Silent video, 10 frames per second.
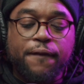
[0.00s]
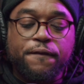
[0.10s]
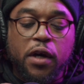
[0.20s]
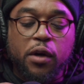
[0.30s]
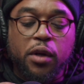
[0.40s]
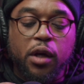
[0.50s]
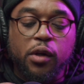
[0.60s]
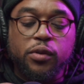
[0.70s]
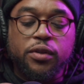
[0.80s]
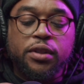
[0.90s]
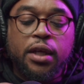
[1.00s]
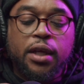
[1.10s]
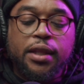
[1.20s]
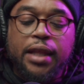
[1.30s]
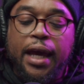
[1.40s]
photos
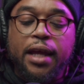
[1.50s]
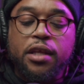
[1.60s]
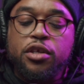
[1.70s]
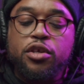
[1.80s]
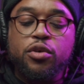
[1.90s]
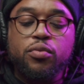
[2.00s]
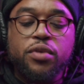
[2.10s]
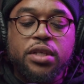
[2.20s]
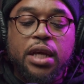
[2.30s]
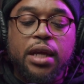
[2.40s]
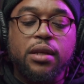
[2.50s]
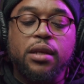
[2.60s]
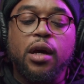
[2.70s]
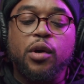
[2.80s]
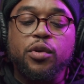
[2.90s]
that you didn't
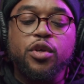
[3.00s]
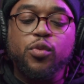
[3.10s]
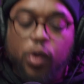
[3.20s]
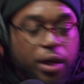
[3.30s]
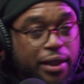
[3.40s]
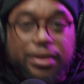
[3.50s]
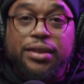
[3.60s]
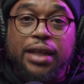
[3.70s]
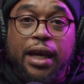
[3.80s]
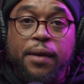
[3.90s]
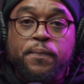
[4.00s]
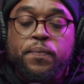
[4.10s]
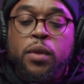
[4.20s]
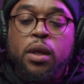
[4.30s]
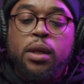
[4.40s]
know you wanted to take.
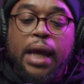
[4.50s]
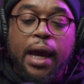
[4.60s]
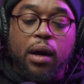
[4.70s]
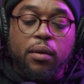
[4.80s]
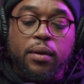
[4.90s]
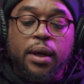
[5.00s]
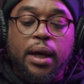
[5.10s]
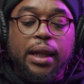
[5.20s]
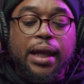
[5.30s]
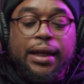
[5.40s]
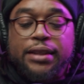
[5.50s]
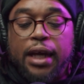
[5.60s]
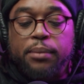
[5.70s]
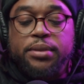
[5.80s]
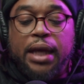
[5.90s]
Now, a lot of
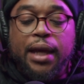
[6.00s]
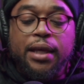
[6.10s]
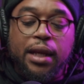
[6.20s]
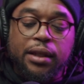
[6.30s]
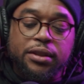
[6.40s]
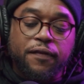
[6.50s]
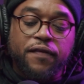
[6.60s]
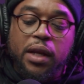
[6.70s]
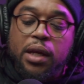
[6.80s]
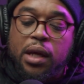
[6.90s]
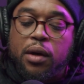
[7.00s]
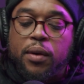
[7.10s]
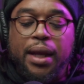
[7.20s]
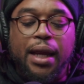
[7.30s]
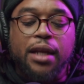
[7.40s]
times I get into video
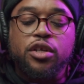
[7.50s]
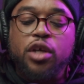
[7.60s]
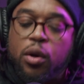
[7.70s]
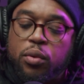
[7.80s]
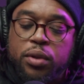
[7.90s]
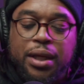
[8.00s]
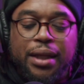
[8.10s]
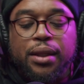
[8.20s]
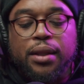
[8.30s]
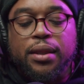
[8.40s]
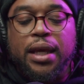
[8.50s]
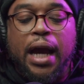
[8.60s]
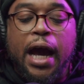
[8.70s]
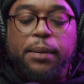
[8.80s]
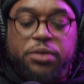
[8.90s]
and I don't get the
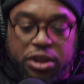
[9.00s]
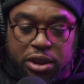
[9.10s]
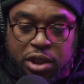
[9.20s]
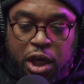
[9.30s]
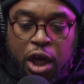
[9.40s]
option